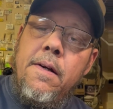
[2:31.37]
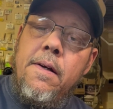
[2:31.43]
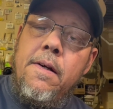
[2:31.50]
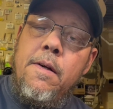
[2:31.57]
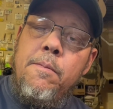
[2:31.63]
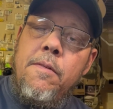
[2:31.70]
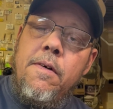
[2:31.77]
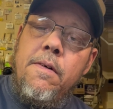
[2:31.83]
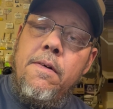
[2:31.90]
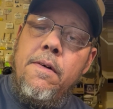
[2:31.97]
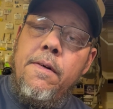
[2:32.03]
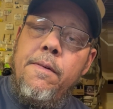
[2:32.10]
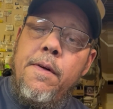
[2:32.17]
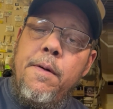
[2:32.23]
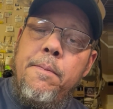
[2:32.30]
Come all
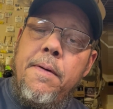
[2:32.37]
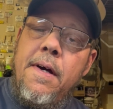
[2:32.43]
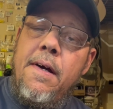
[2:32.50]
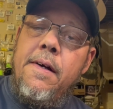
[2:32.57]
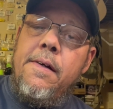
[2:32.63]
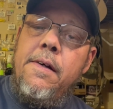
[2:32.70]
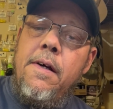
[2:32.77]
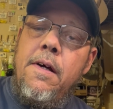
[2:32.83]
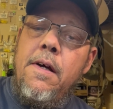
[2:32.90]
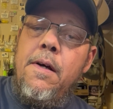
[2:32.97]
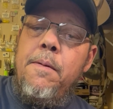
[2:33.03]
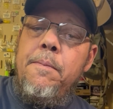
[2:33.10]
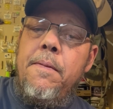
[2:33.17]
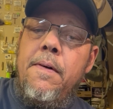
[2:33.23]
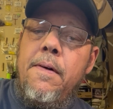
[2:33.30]
the way back up,